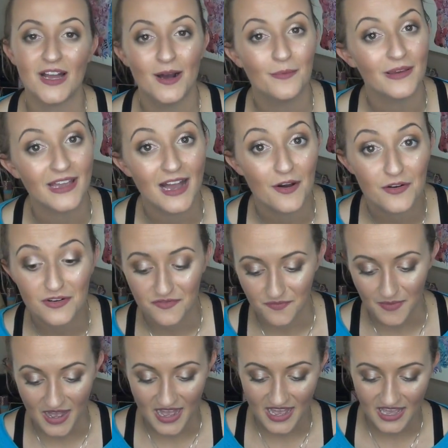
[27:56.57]
coming out of
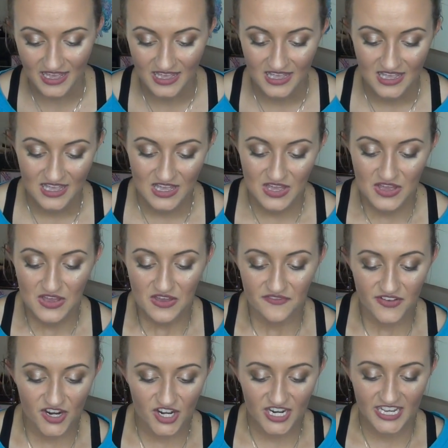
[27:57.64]
my
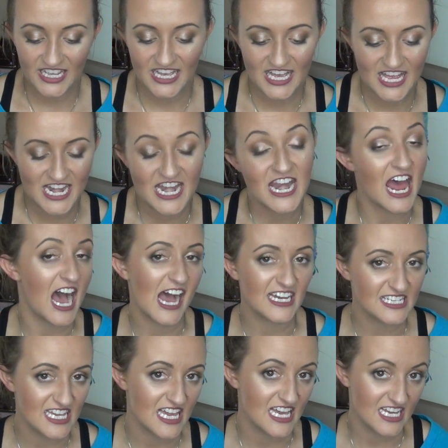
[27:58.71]
very
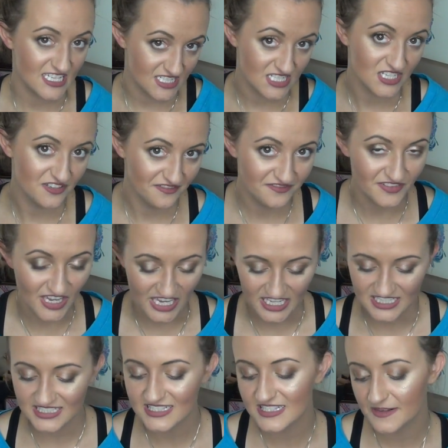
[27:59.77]
not tanned
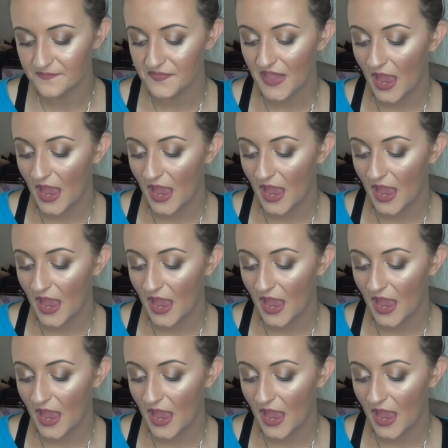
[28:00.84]
phase